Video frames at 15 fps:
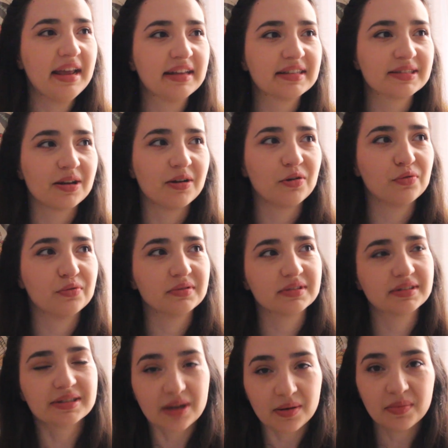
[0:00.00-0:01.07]
So
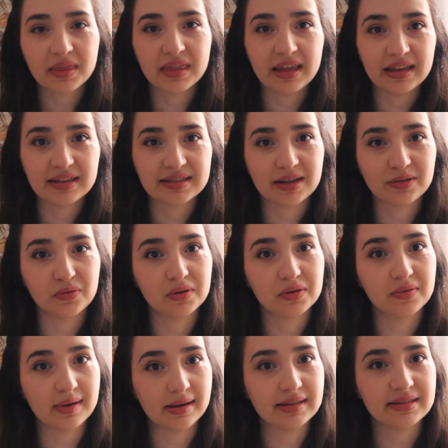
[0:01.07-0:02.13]
some things that were
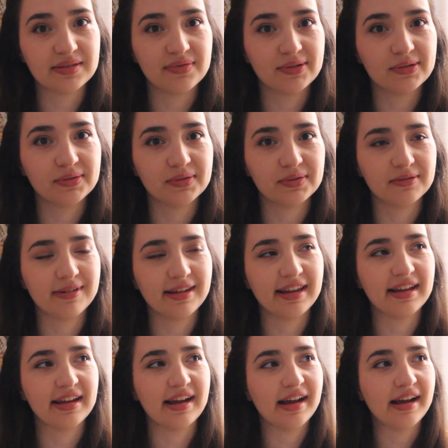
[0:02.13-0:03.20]
really difficult for
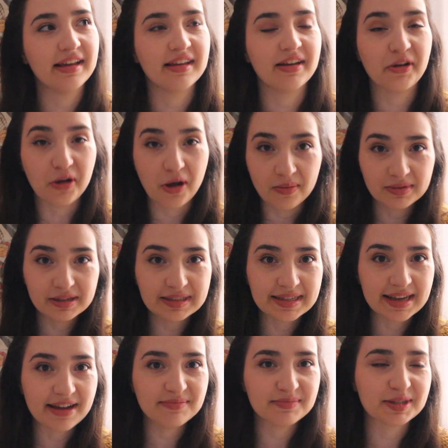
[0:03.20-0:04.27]
me, I accomplished
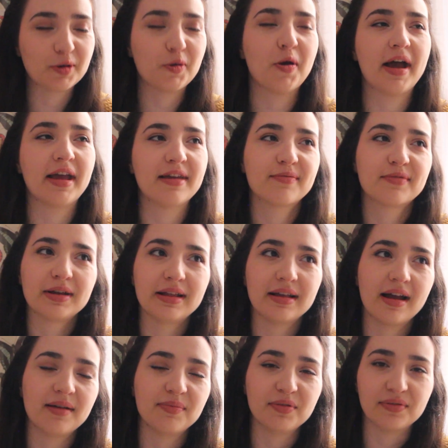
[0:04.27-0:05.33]
them. So I am really
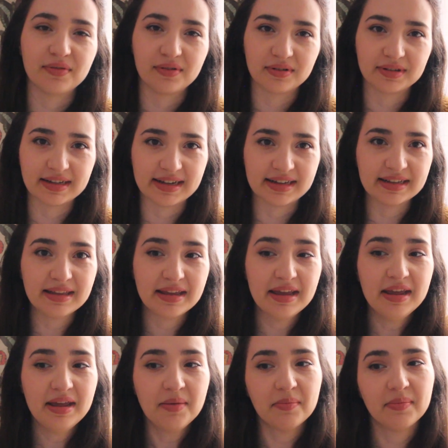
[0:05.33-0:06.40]
happy for that.
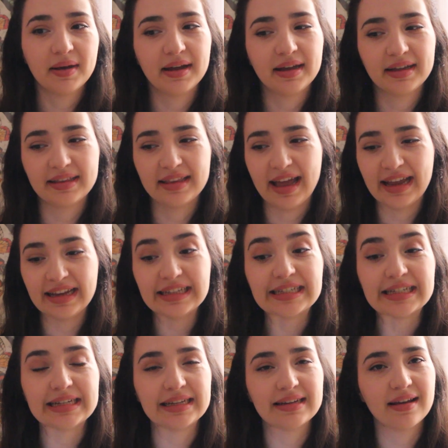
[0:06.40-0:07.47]
But I
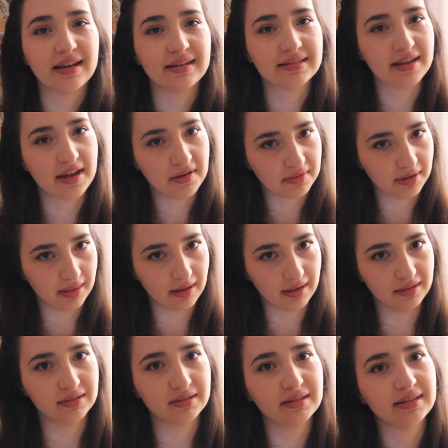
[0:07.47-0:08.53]
didn't get
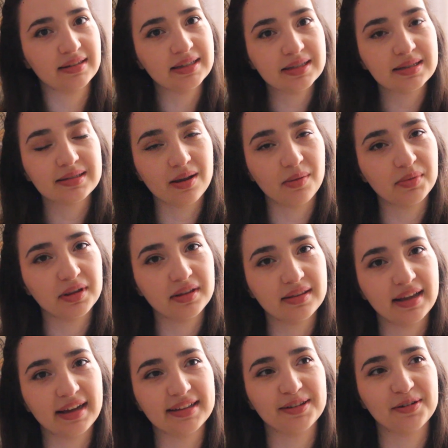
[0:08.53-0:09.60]
everything. This is something
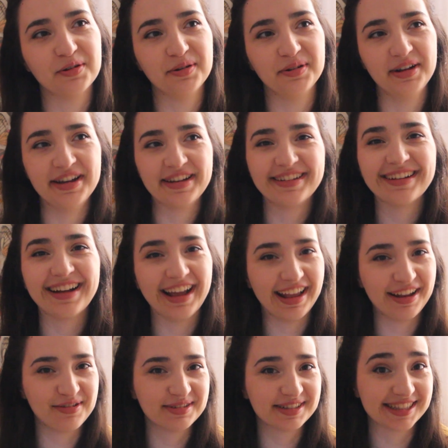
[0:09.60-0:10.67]
that
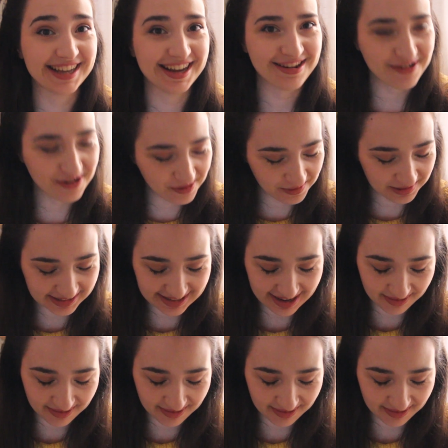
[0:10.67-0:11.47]
I would say always